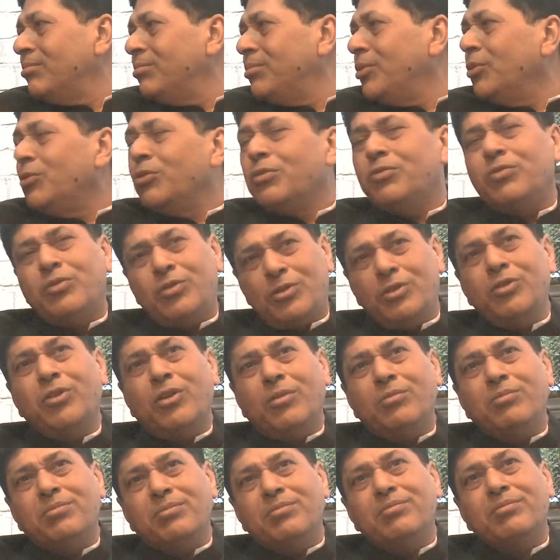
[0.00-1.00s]
Beautiful, you
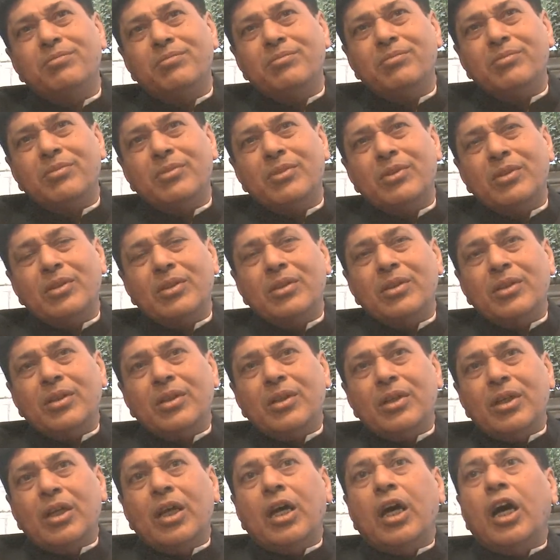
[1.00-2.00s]
know.
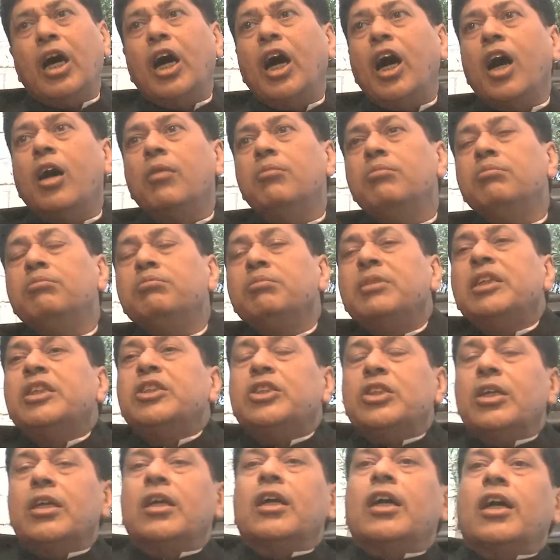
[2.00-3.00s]
Hmm. Hum
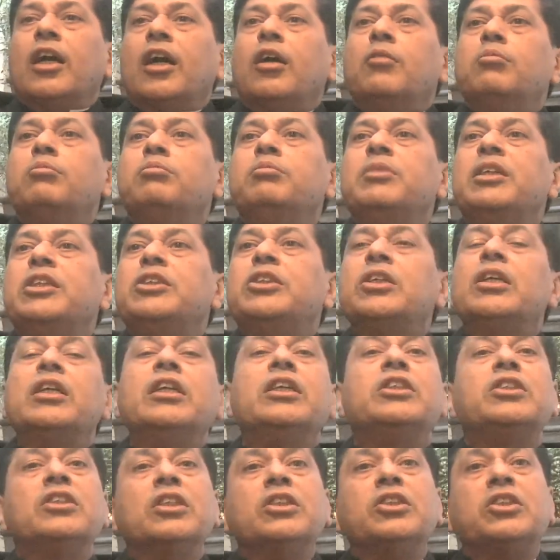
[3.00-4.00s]
Bija. Hum Bija
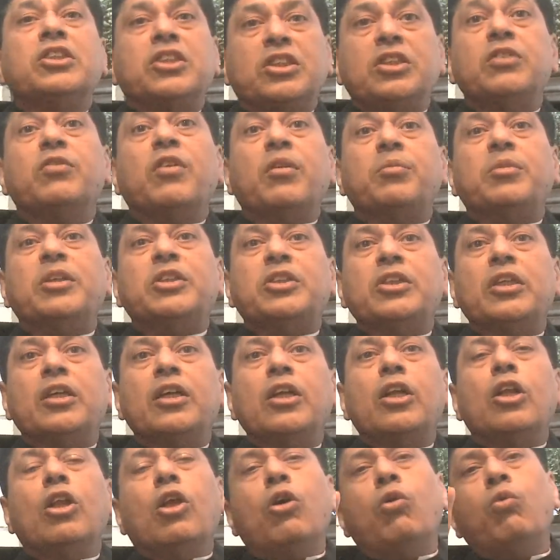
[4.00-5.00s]
is the Shiva Bija.
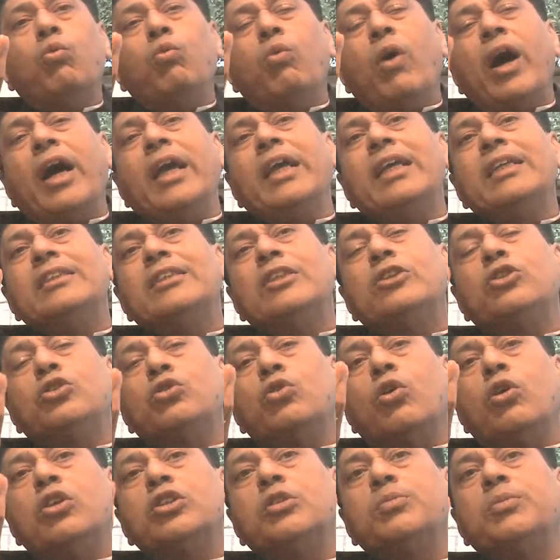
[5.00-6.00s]
Why is it
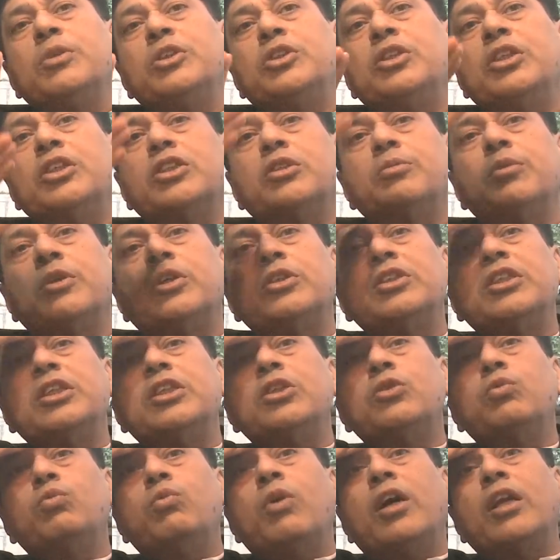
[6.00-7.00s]
so auspicious? Because
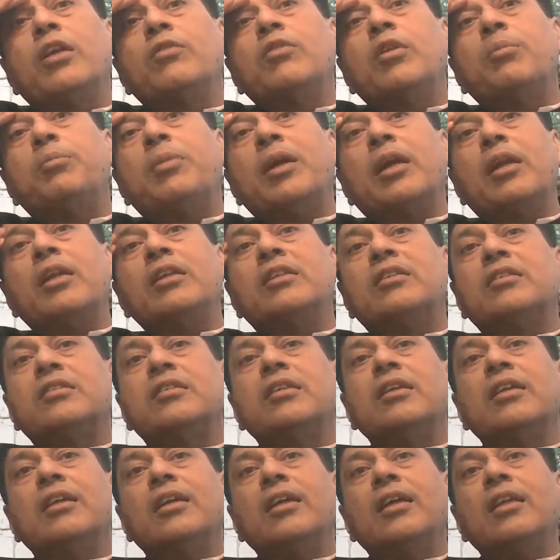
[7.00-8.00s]
it is one of the
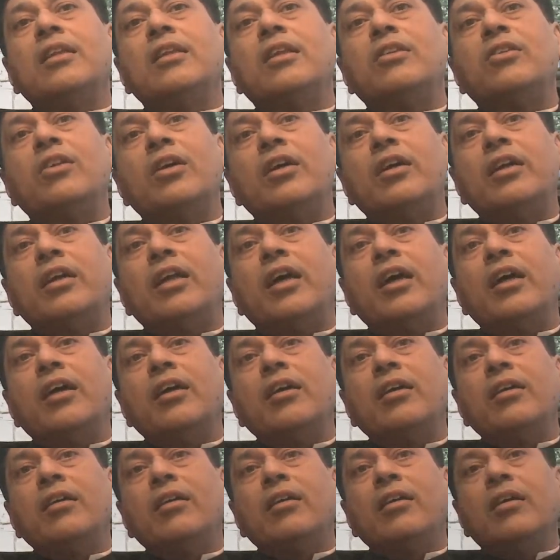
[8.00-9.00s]
petals in the third eye.
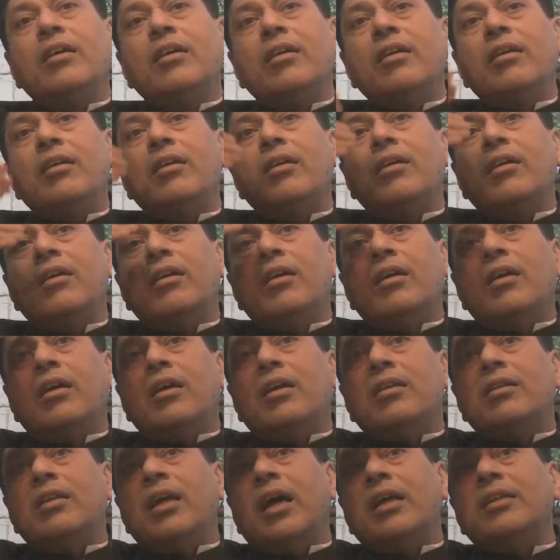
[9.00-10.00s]

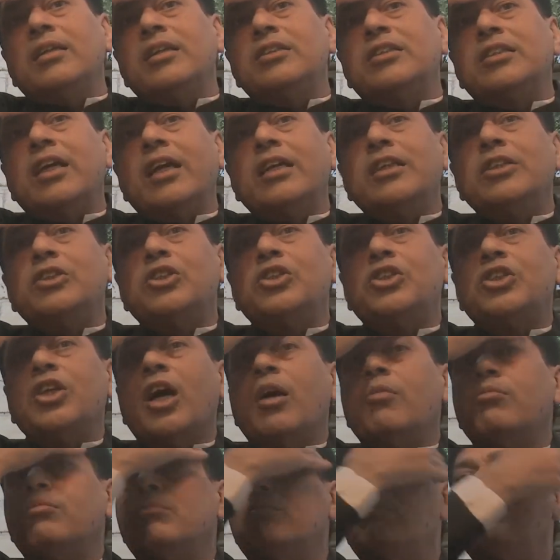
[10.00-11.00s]
The other side is
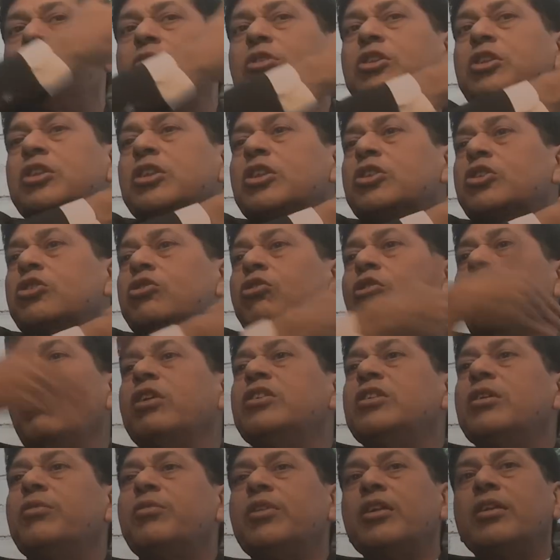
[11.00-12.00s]
Sham, which
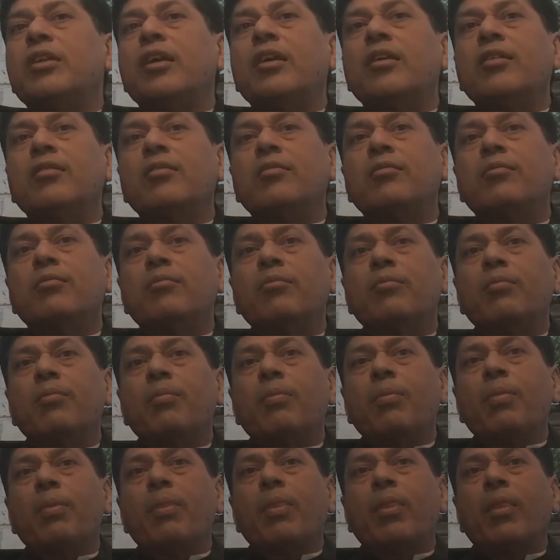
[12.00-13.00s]
destroys everything.
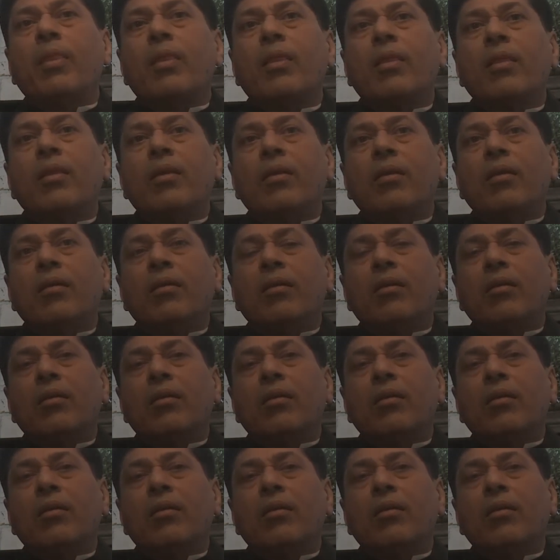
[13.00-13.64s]
Sham.